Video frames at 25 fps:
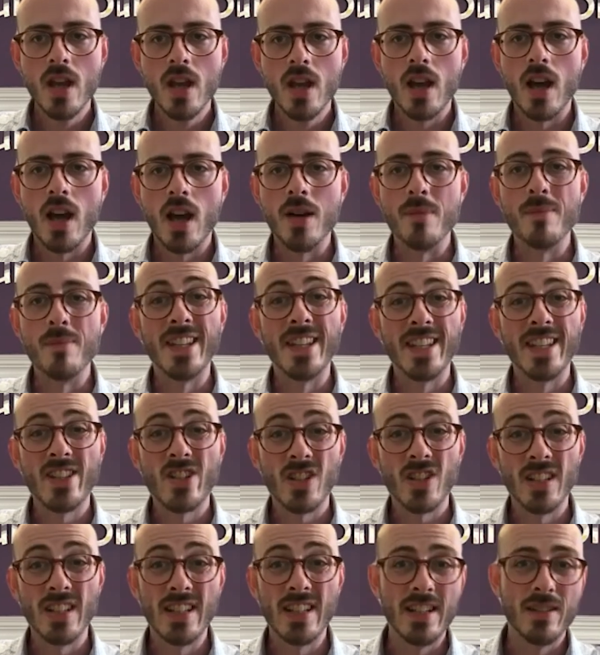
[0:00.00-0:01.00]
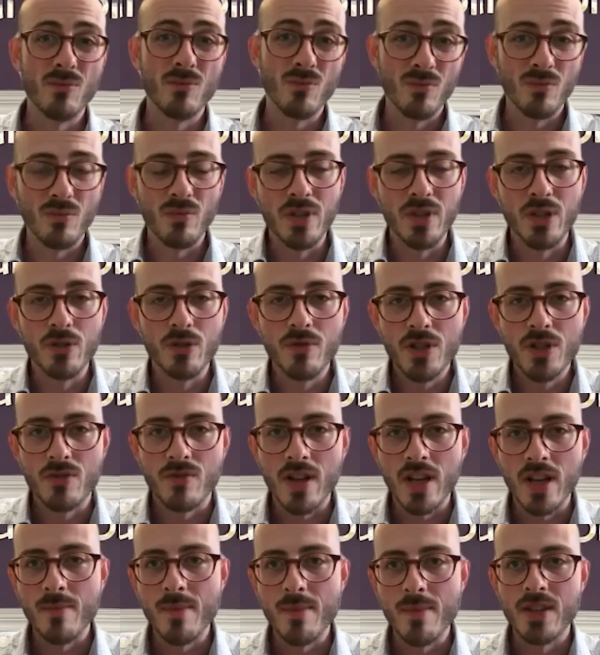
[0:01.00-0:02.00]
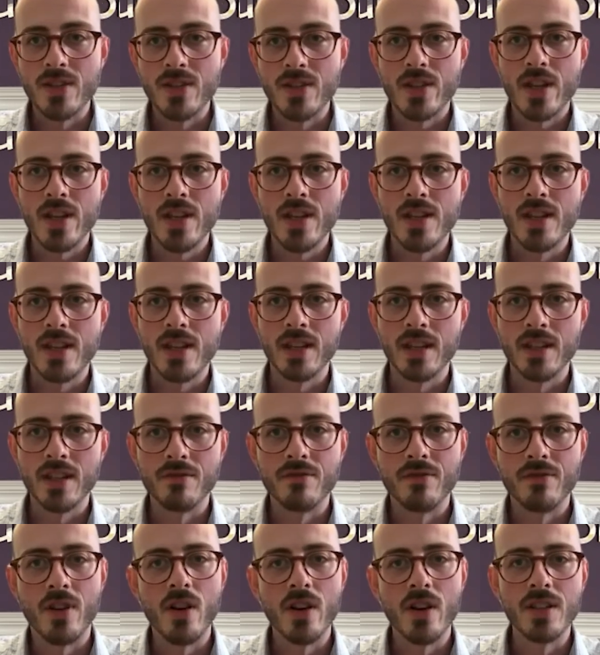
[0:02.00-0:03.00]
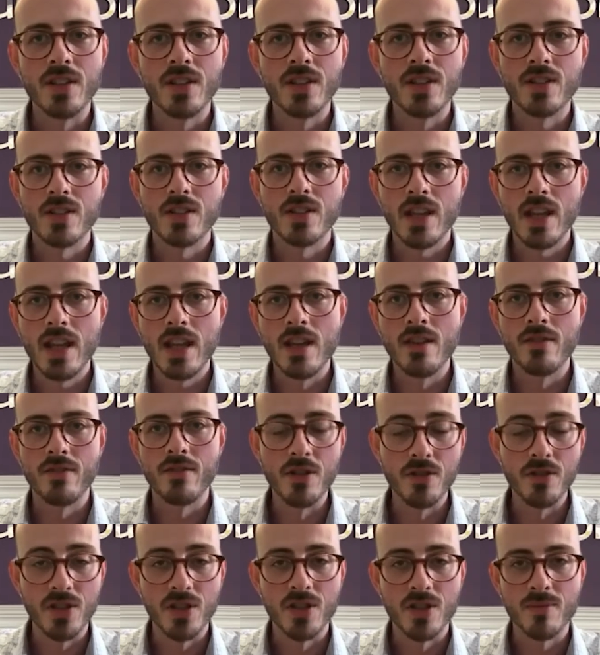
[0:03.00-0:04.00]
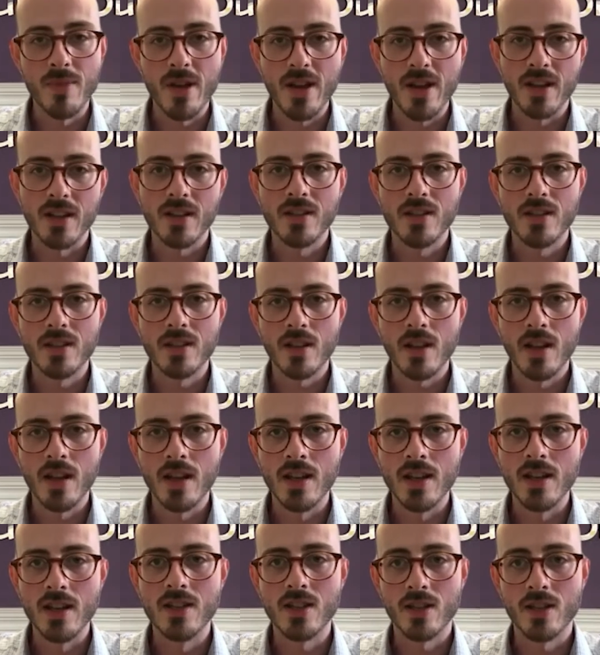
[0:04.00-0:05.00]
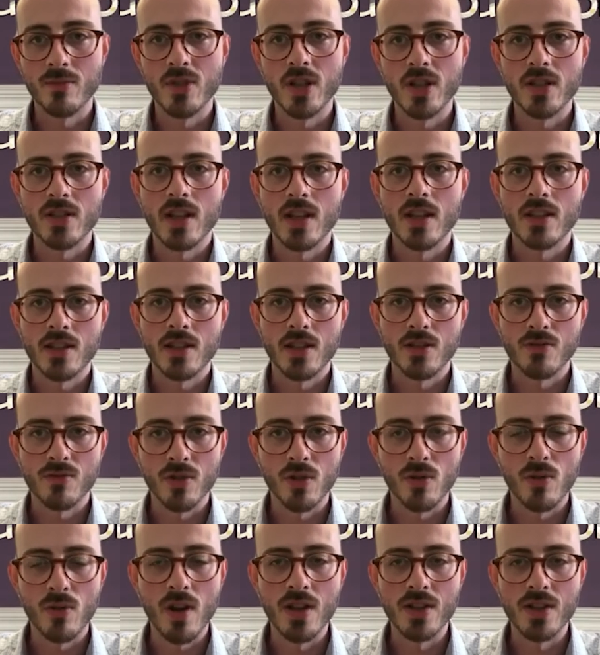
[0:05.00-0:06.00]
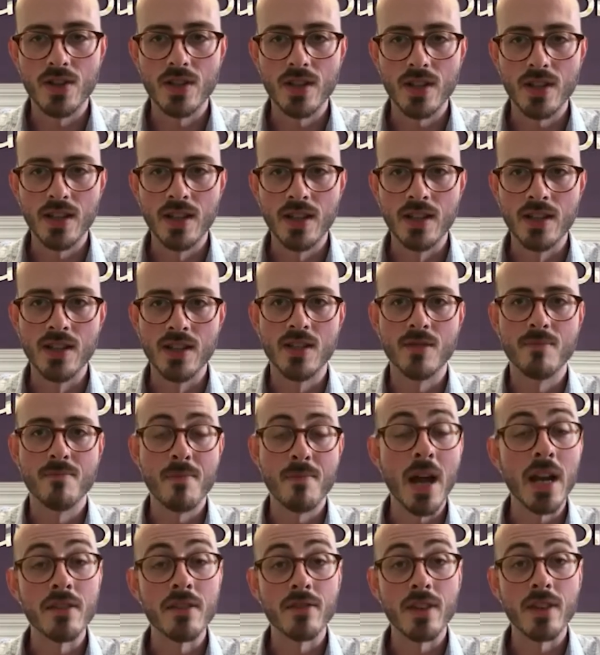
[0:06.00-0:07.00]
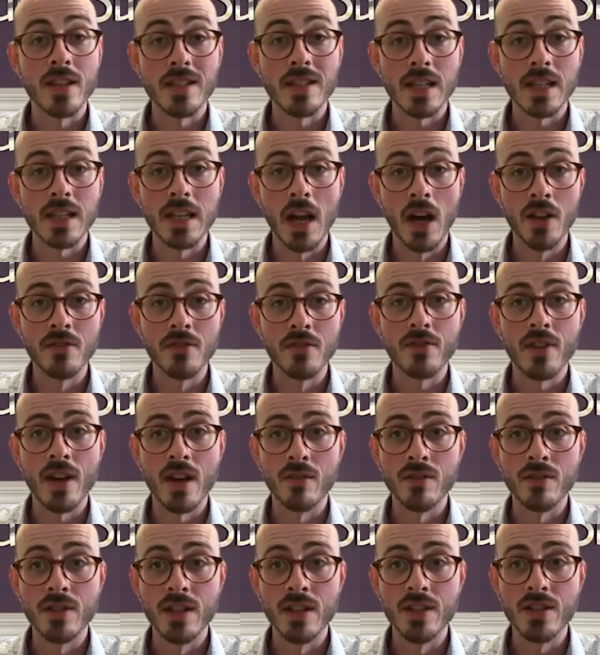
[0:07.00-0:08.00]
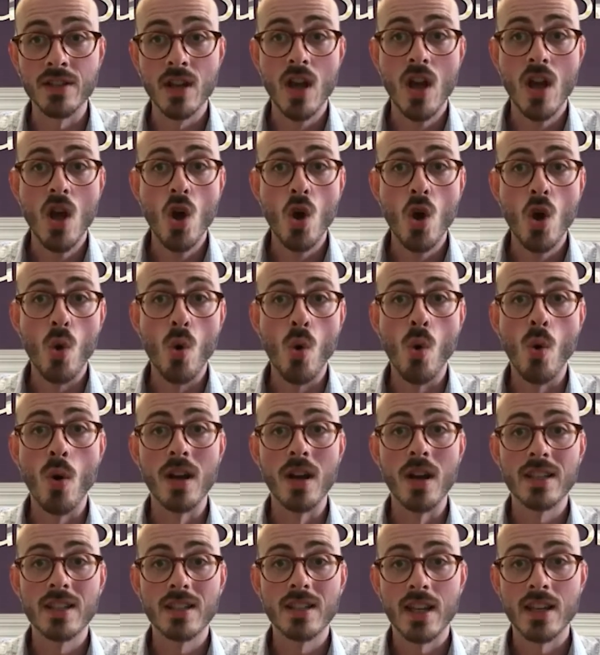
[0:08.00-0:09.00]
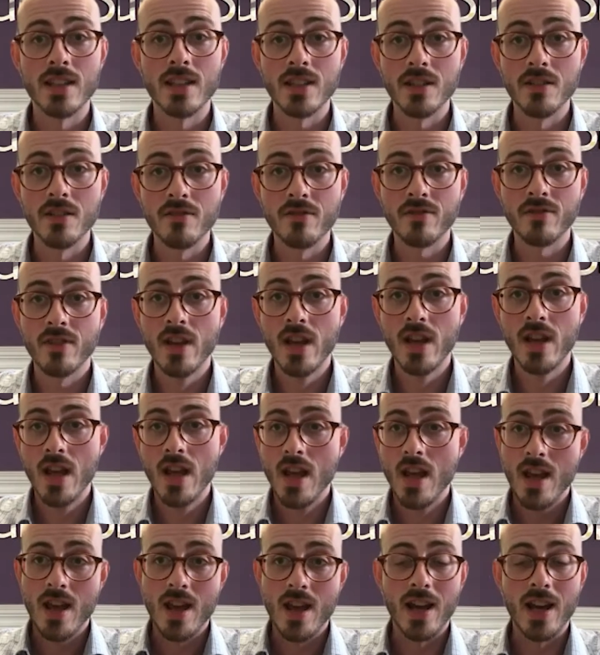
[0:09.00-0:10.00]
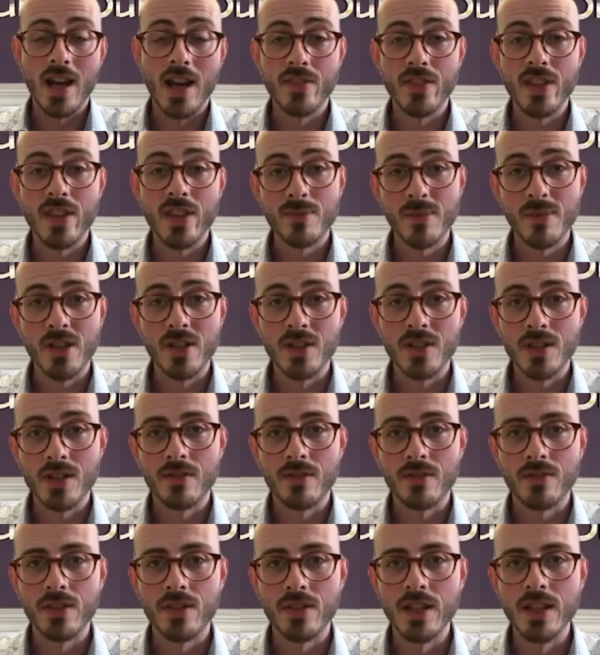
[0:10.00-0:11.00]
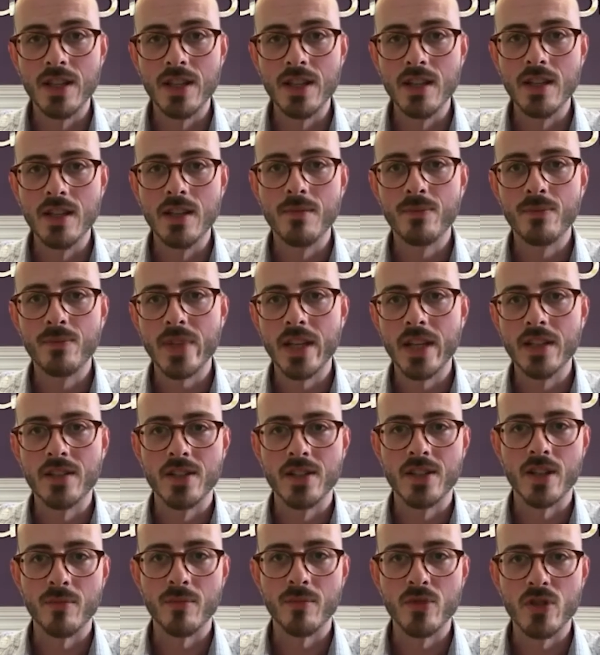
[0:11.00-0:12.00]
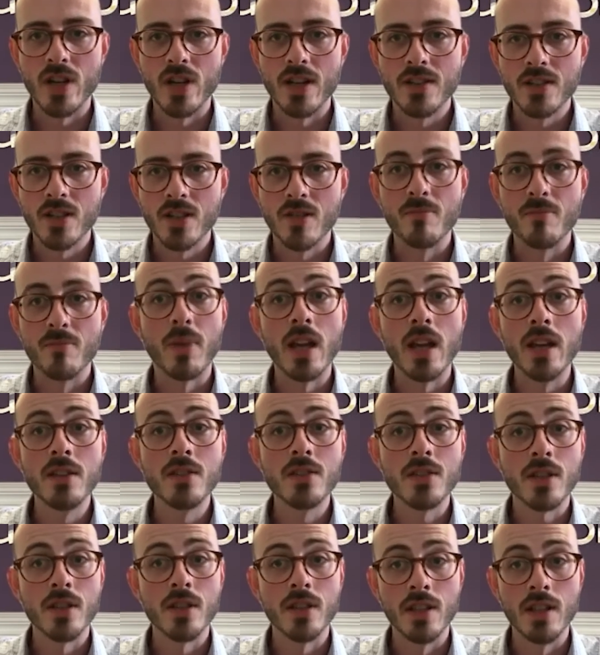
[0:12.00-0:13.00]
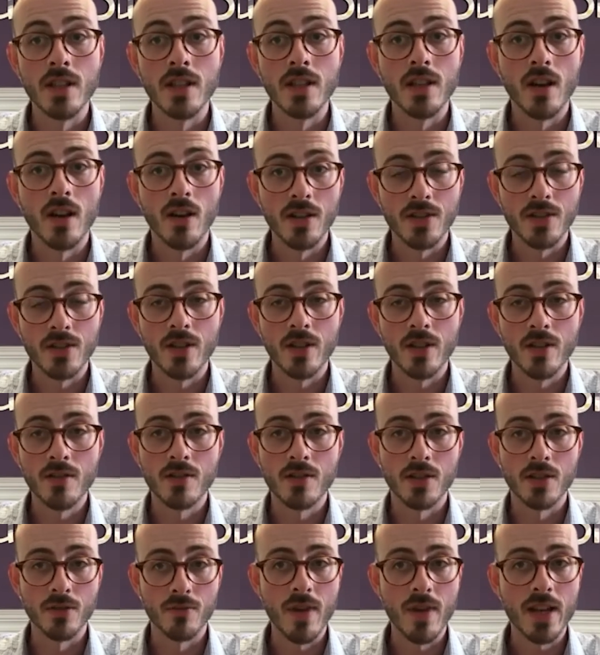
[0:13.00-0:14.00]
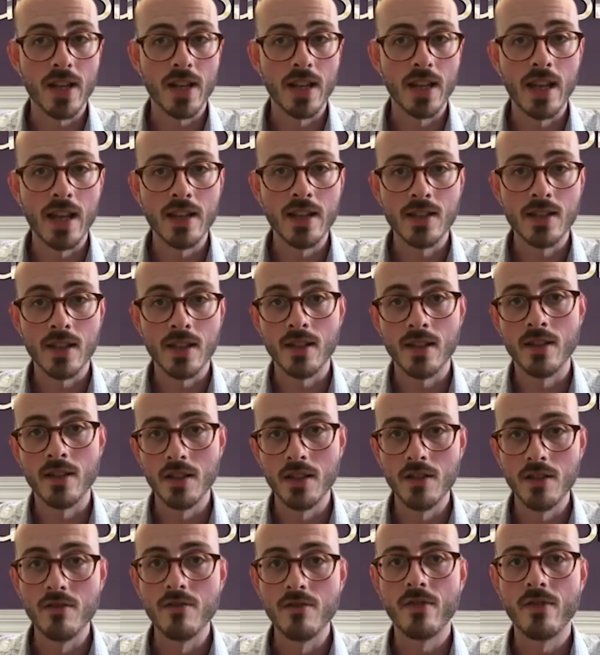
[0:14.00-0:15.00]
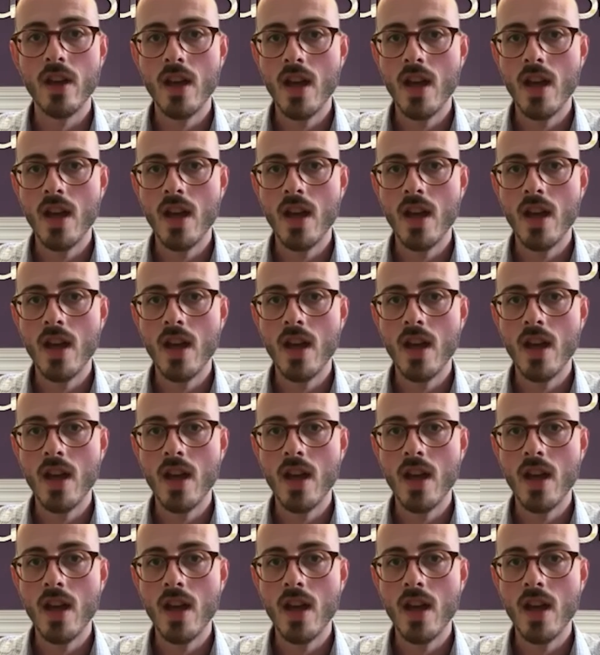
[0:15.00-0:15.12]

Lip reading: Additionally, we'd always recommend taking advice if you suspect a subject access request is manifestly unfounded or excessive. And that's because if the data subject complains to the ICO, to the regulator, that you've